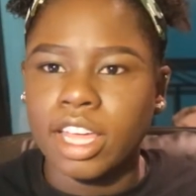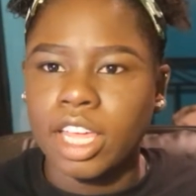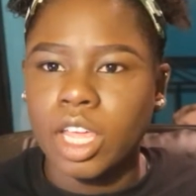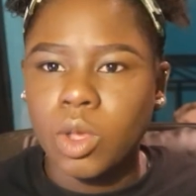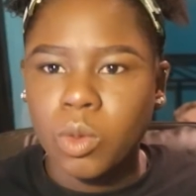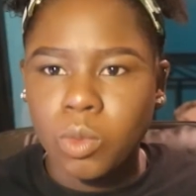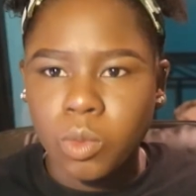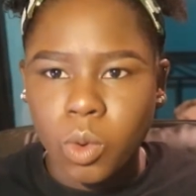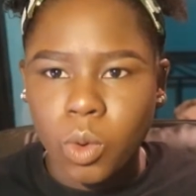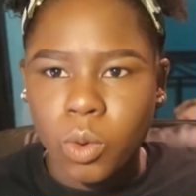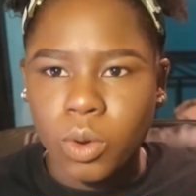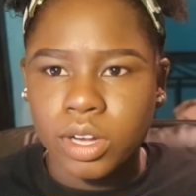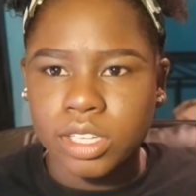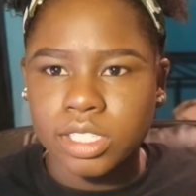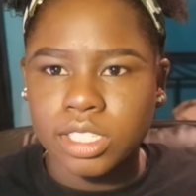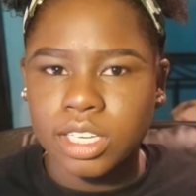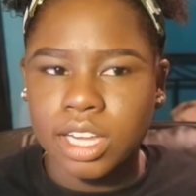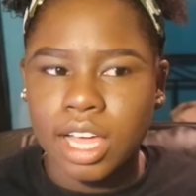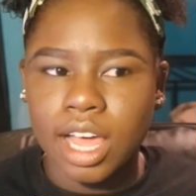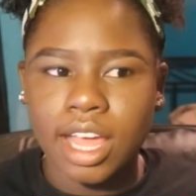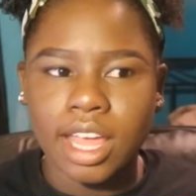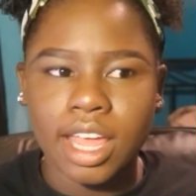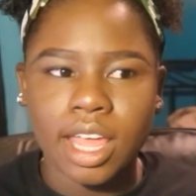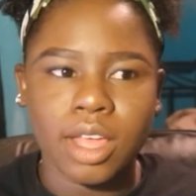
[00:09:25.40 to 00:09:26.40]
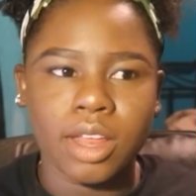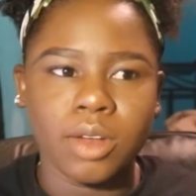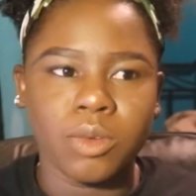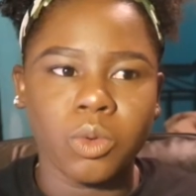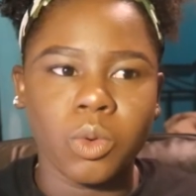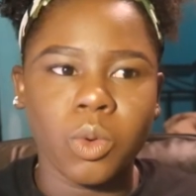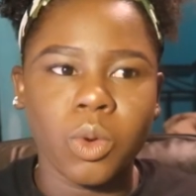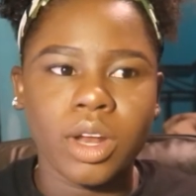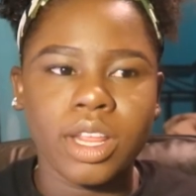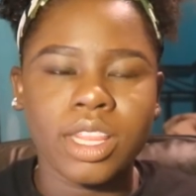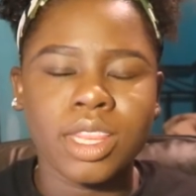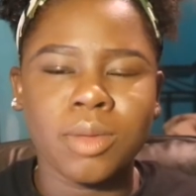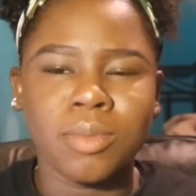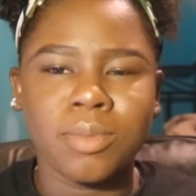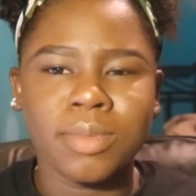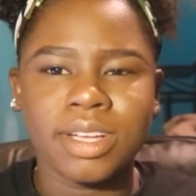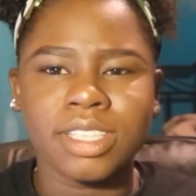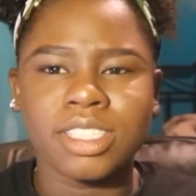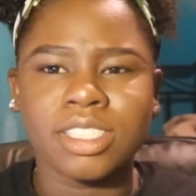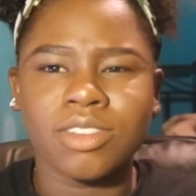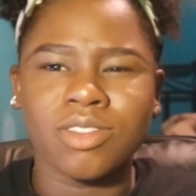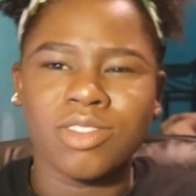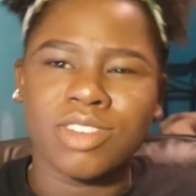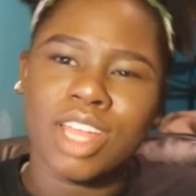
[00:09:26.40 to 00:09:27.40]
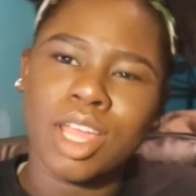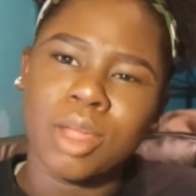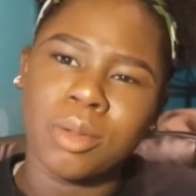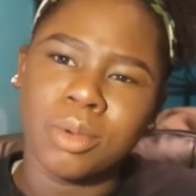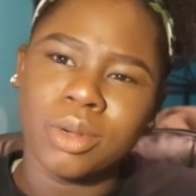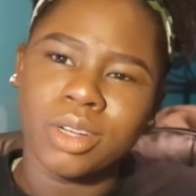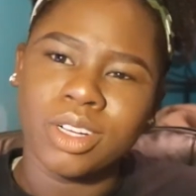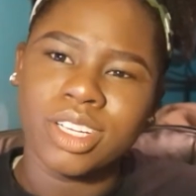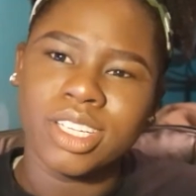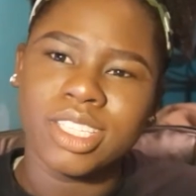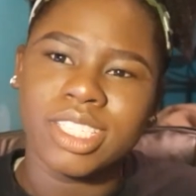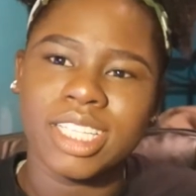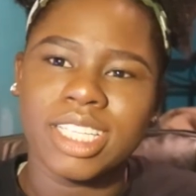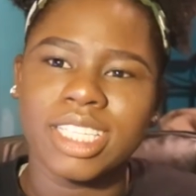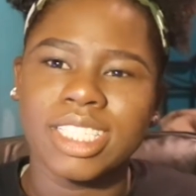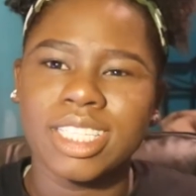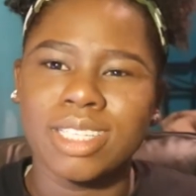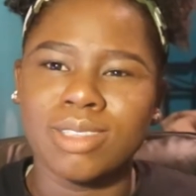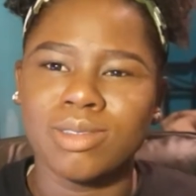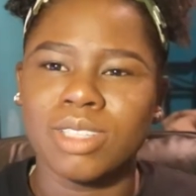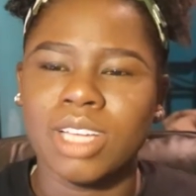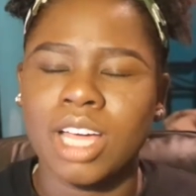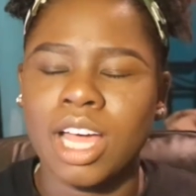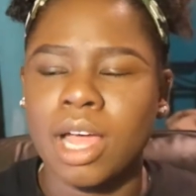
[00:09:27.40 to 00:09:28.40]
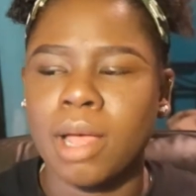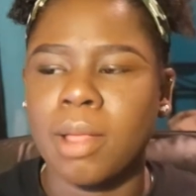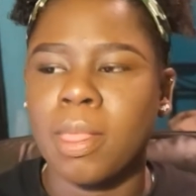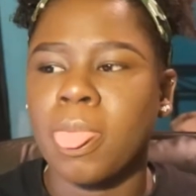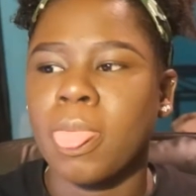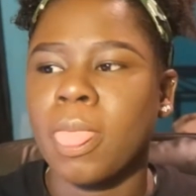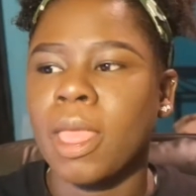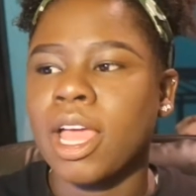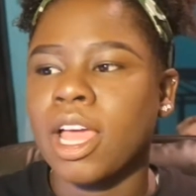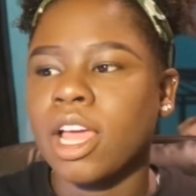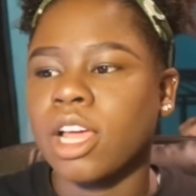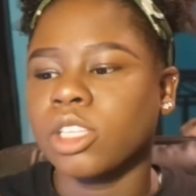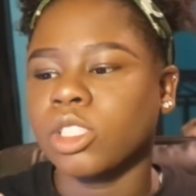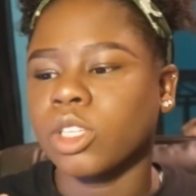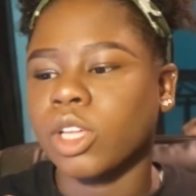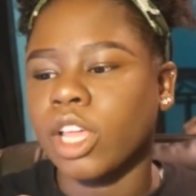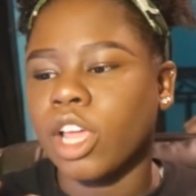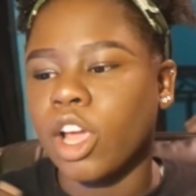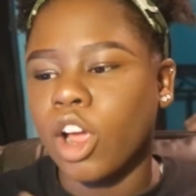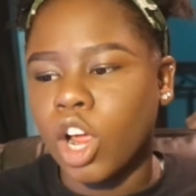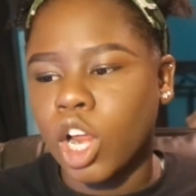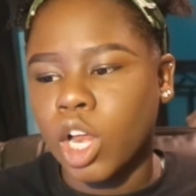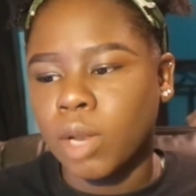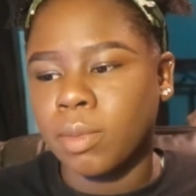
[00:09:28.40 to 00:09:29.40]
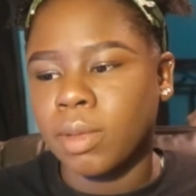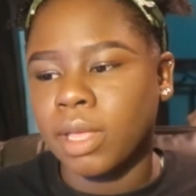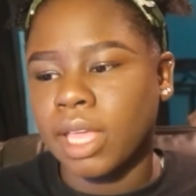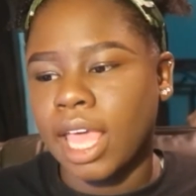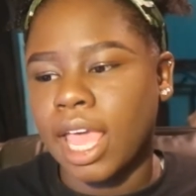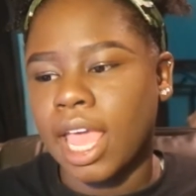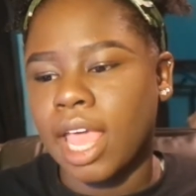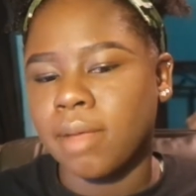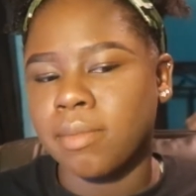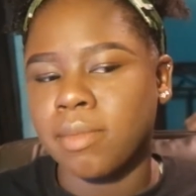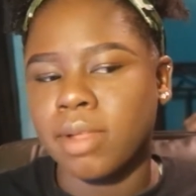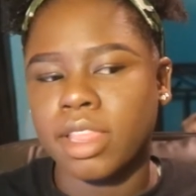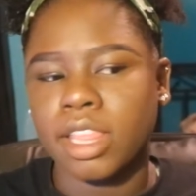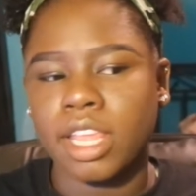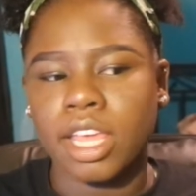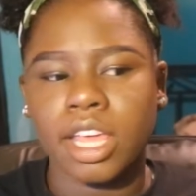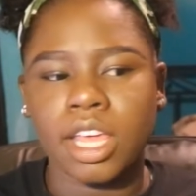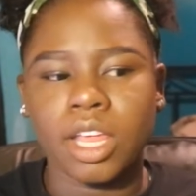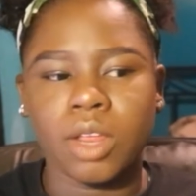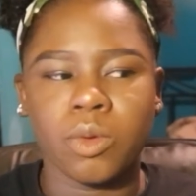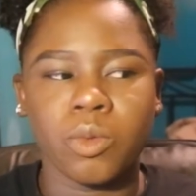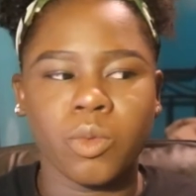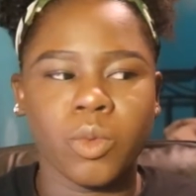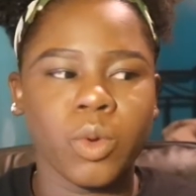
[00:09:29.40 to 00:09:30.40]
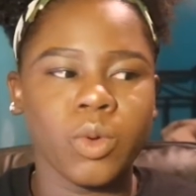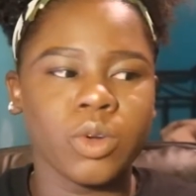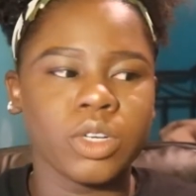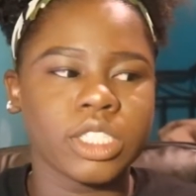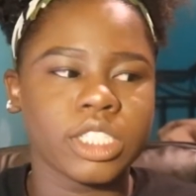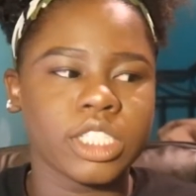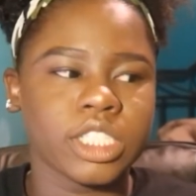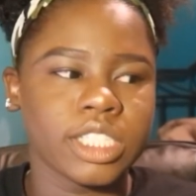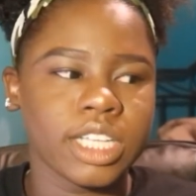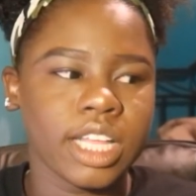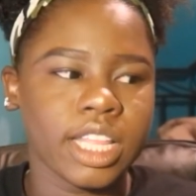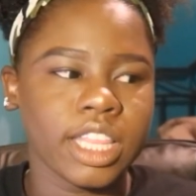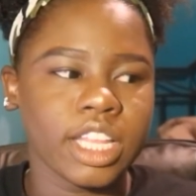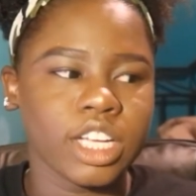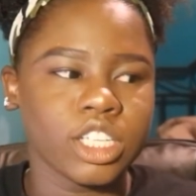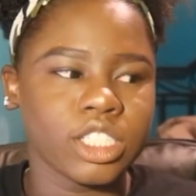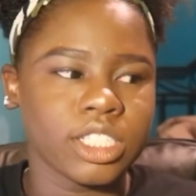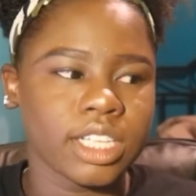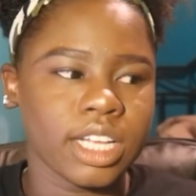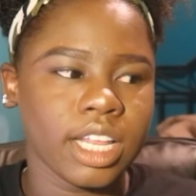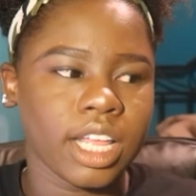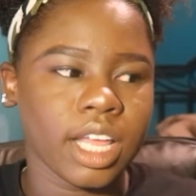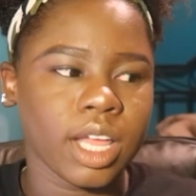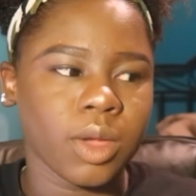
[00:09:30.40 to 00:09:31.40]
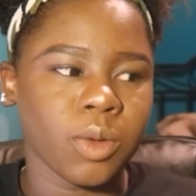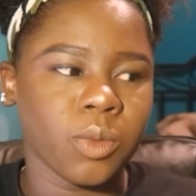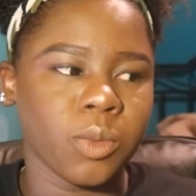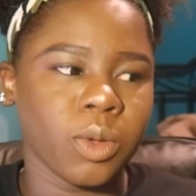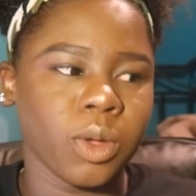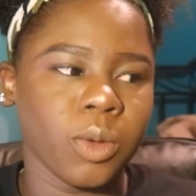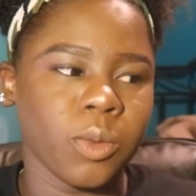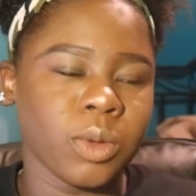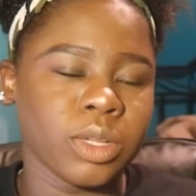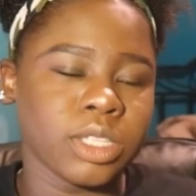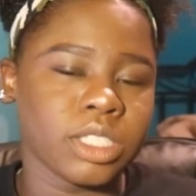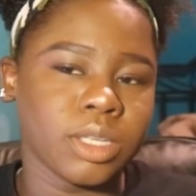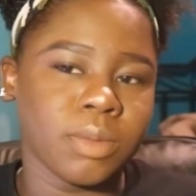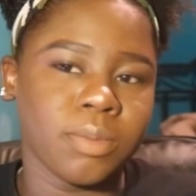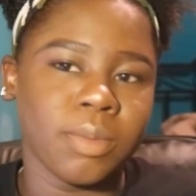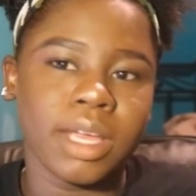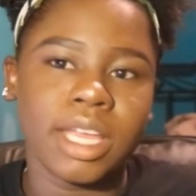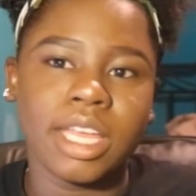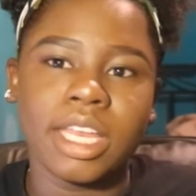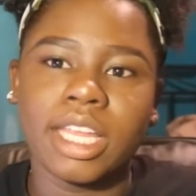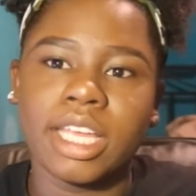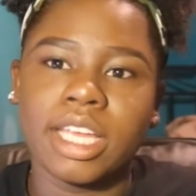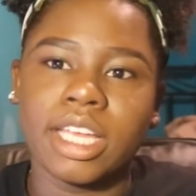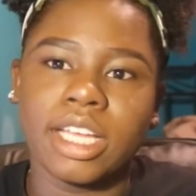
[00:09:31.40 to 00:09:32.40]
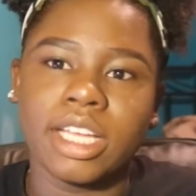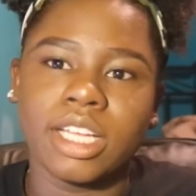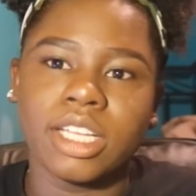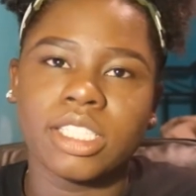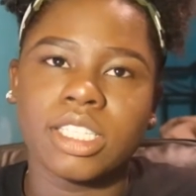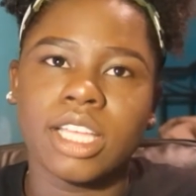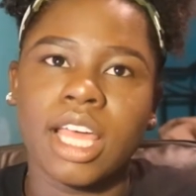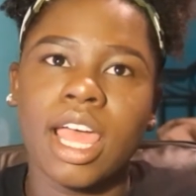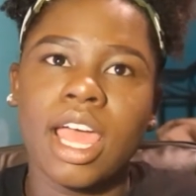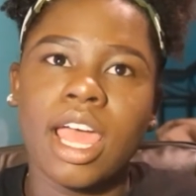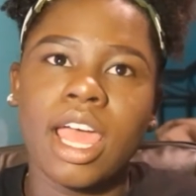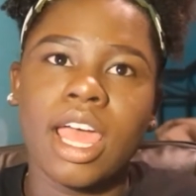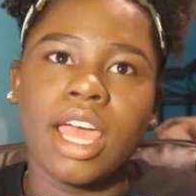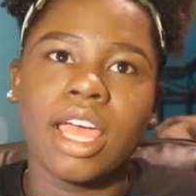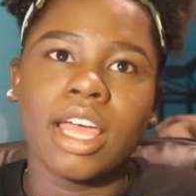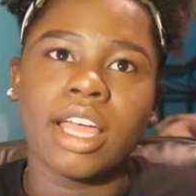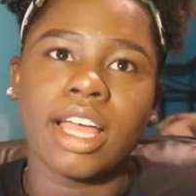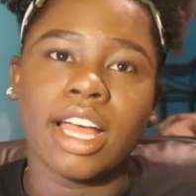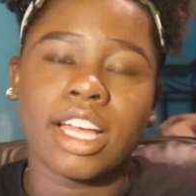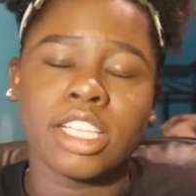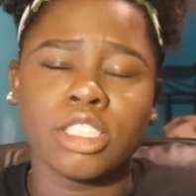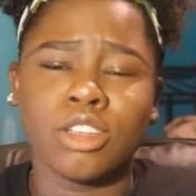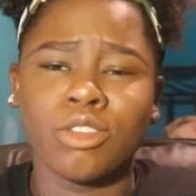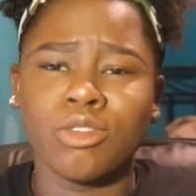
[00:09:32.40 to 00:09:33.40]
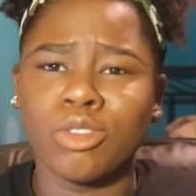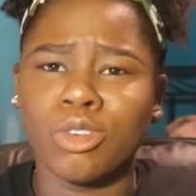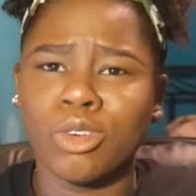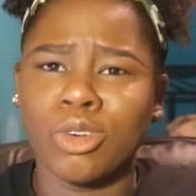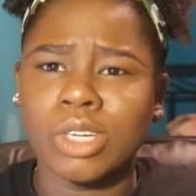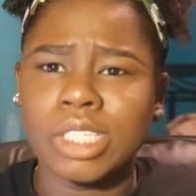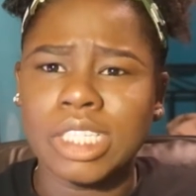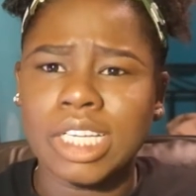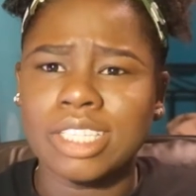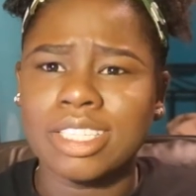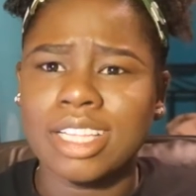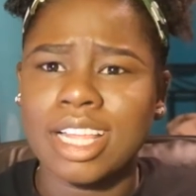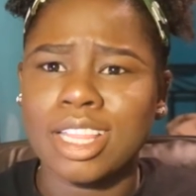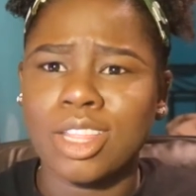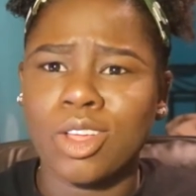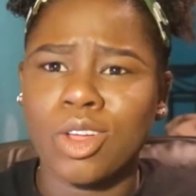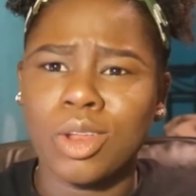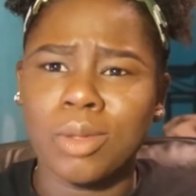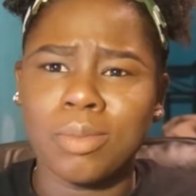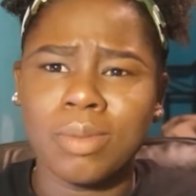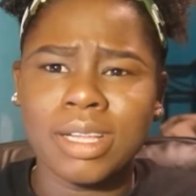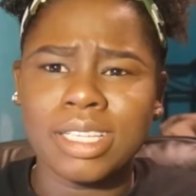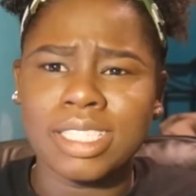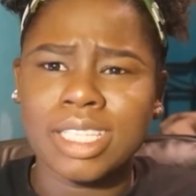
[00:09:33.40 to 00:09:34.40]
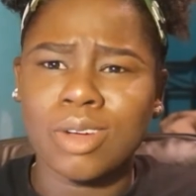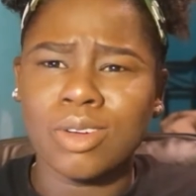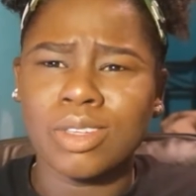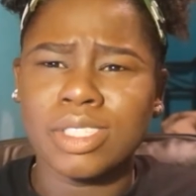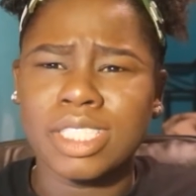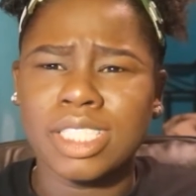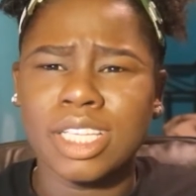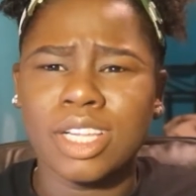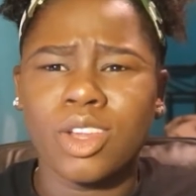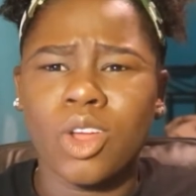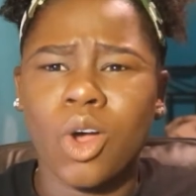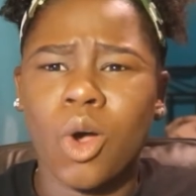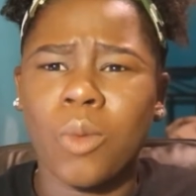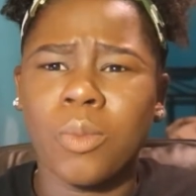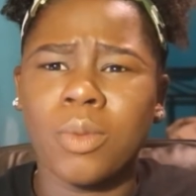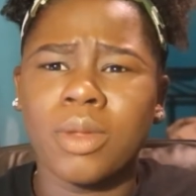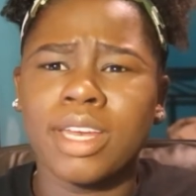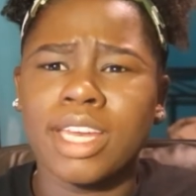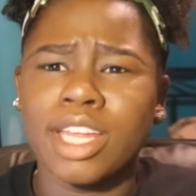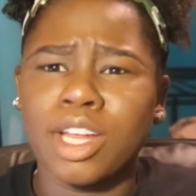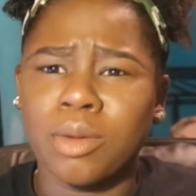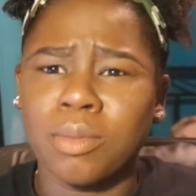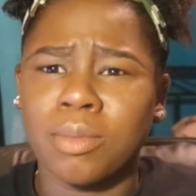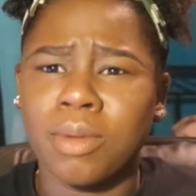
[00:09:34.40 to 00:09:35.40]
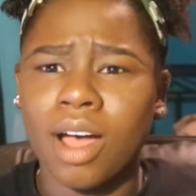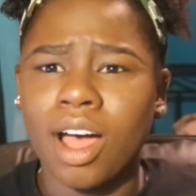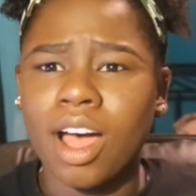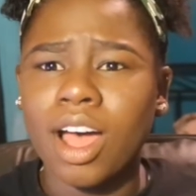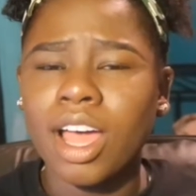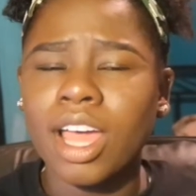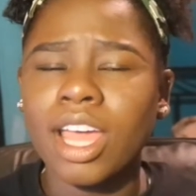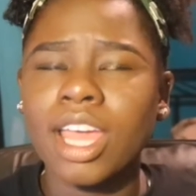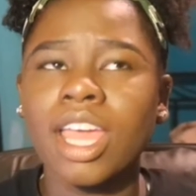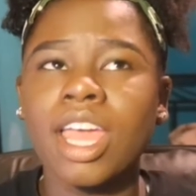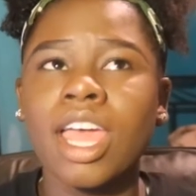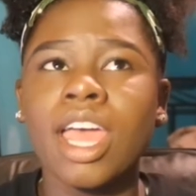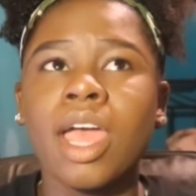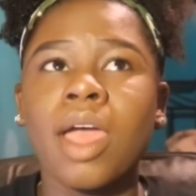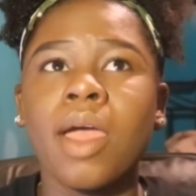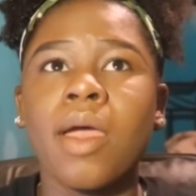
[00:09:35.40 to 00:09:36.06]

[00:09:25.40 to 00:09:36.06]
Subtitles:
he worries a lot, and we weren't in the best of neighborhoods at the same time, so he heard him and came. And then we were just sitting there chilling. We went to Mickey D's, got some food because that was like the only place that was still open nearby.